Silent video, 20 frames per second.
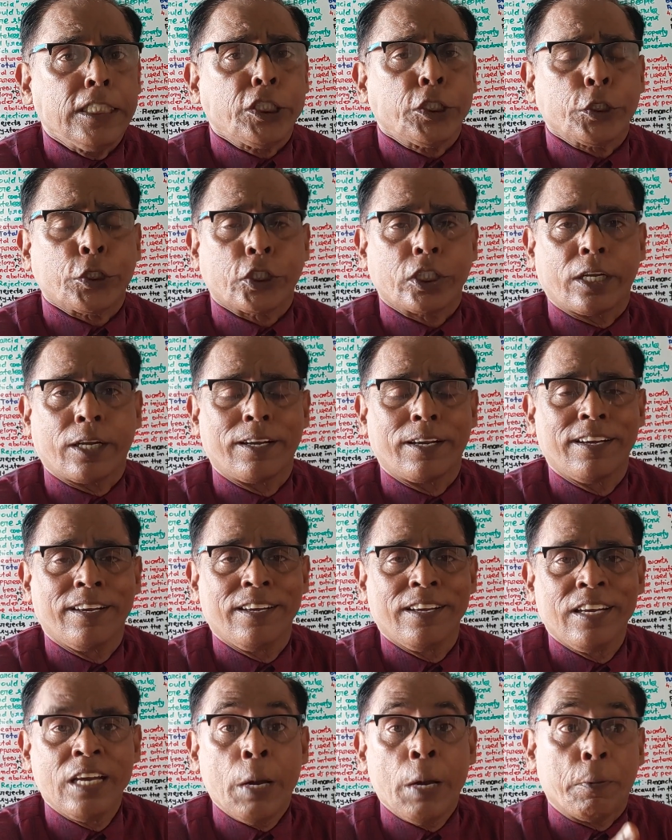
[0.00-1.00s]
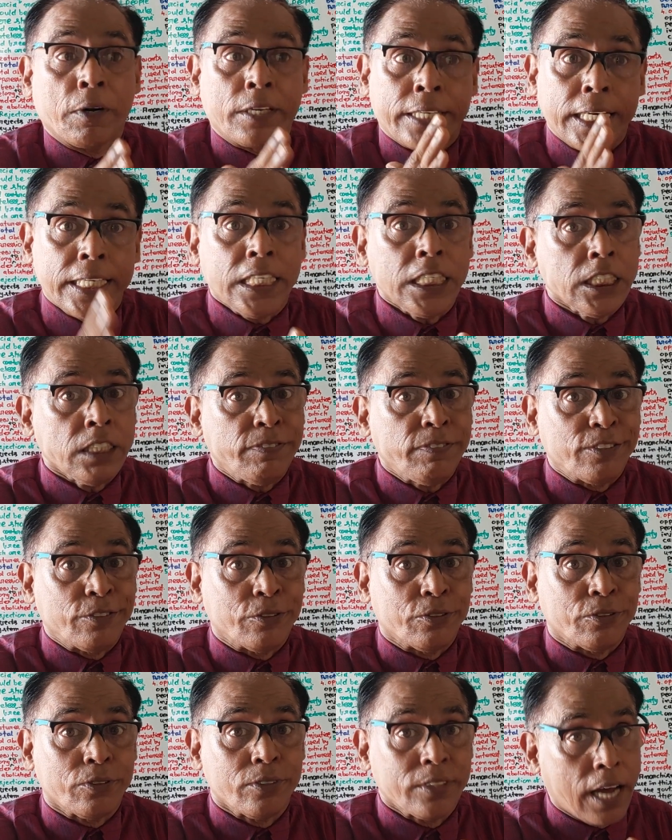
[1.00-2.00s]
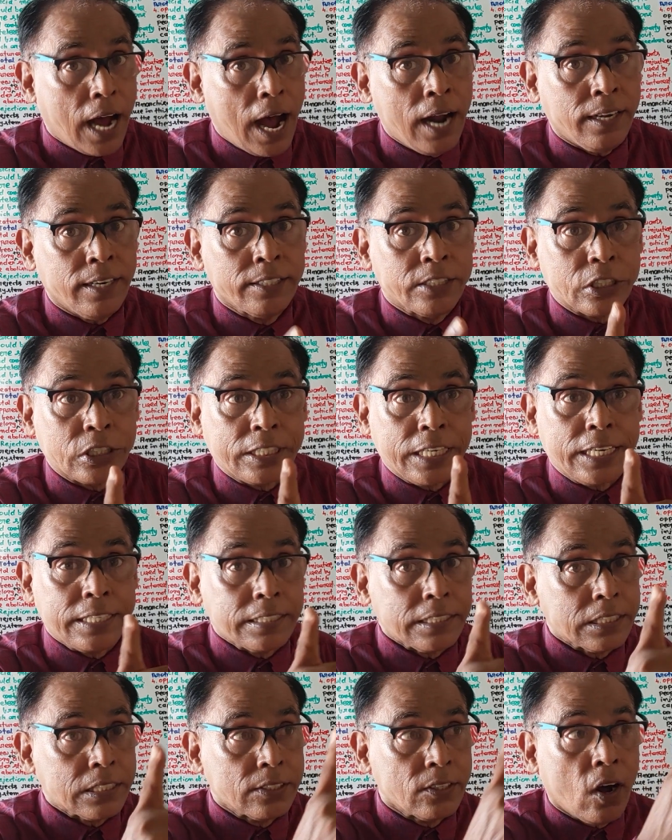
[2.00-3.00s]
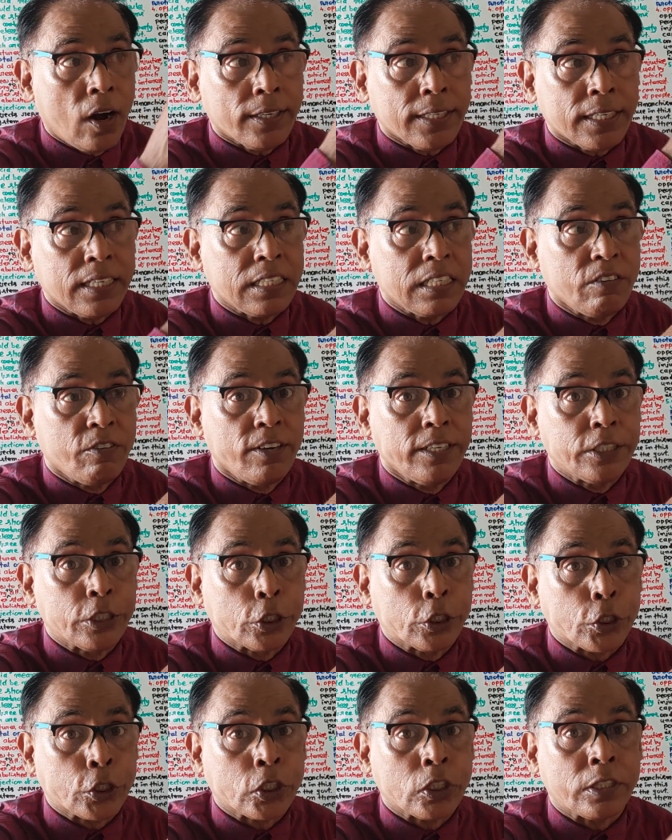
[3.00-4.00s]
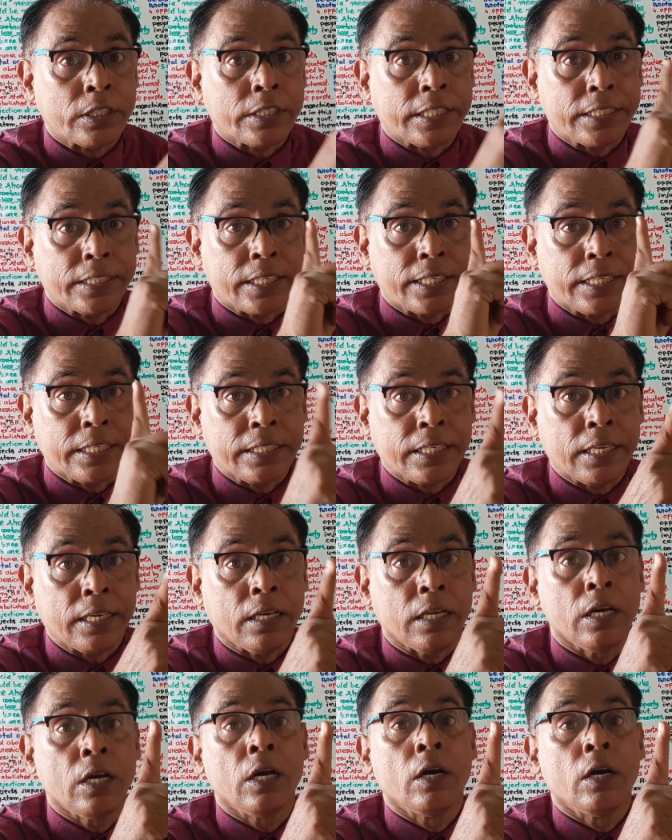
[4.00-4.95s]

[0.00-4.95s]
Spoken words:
institution, but critics view that state is not an evil institution, rather it is